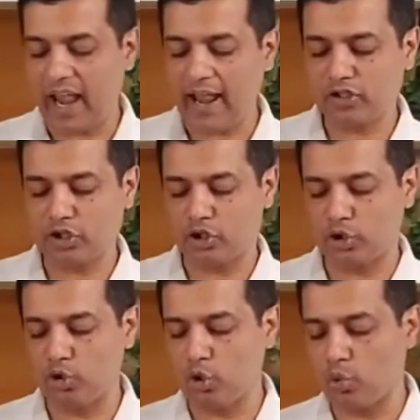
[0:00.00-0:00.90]

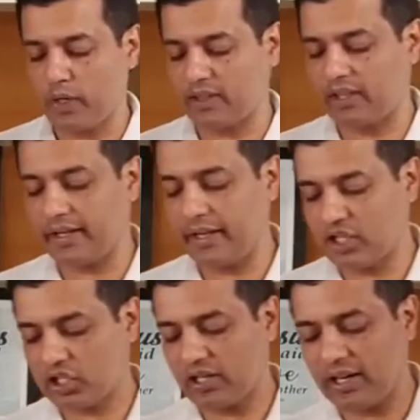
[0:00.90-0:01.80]
attitude with the
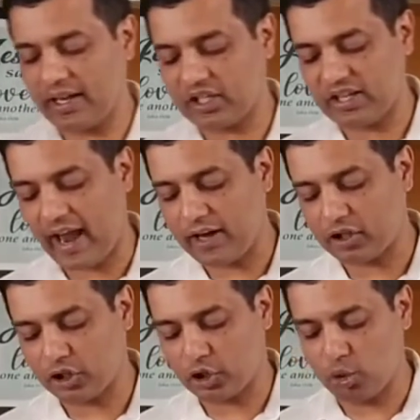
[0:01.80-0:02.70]
Israelites'
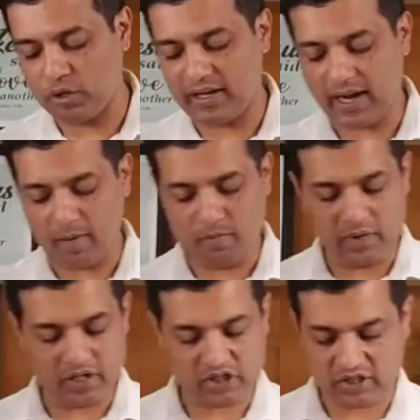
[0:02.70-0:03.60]
attitude in
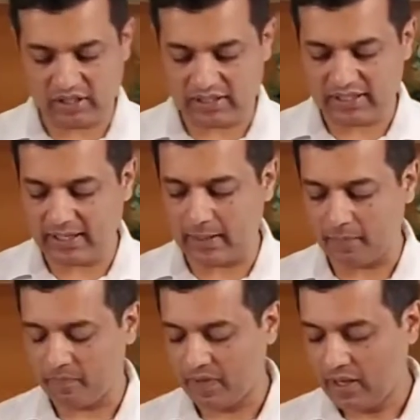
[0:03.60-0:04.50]
Numbers
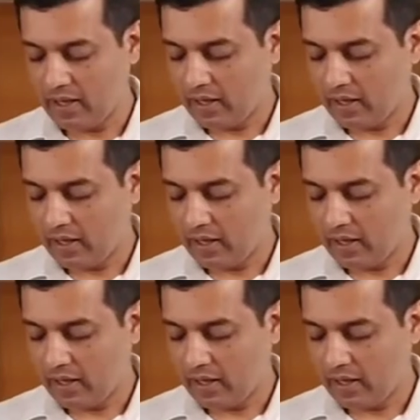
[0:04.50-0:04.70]
13,